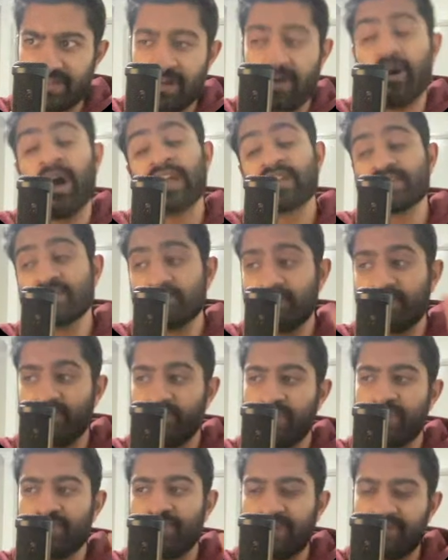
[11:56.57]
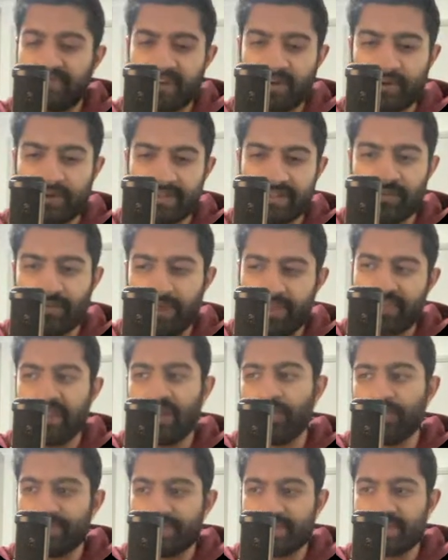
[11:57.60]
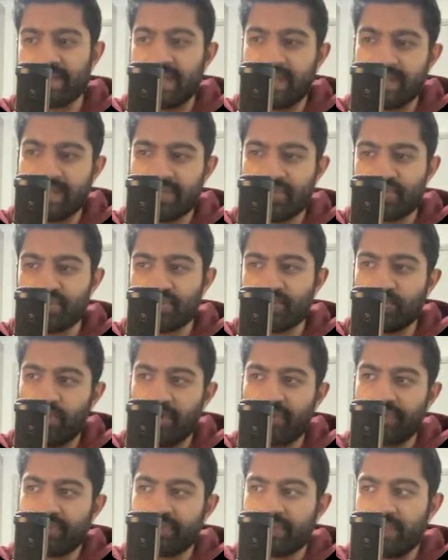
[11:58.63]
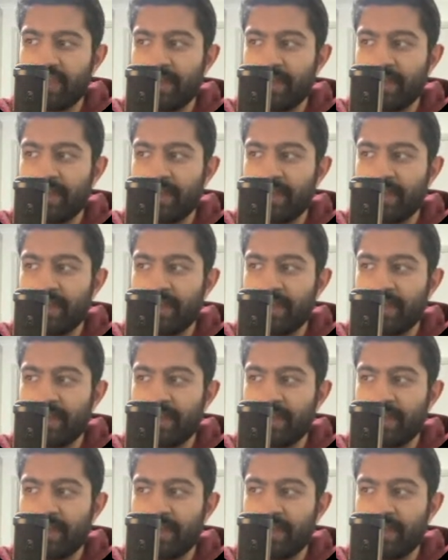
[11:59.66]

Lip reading: Oh, actually, before I do that, very quickly, one thing I wanted to get into was